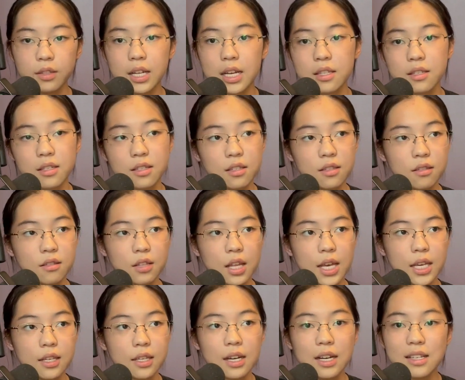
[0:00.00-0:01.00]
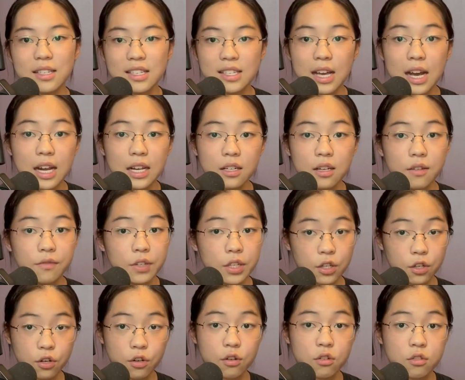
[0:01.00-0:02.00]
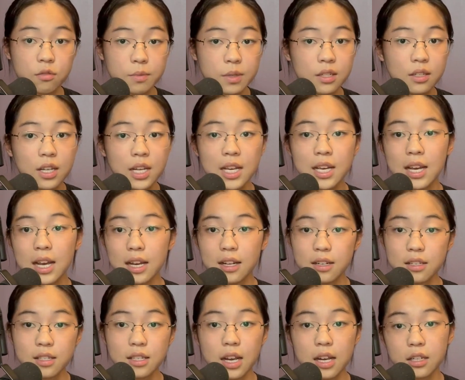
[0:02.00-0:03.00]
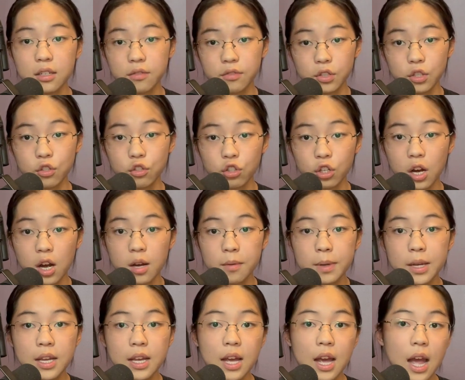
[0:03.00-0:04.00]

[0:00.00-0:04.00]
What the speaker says: that's like a sign of encouragement and a sign of good job.